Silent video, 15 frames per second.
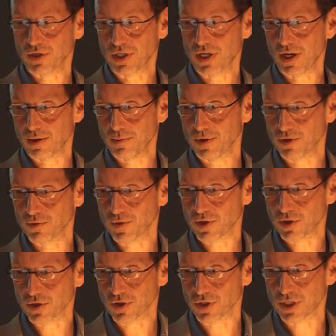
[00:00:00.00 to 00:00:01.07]
autonomous
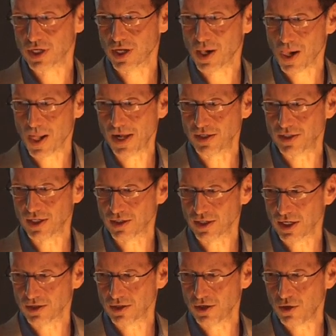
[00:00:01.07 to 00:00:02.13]
research. He says it has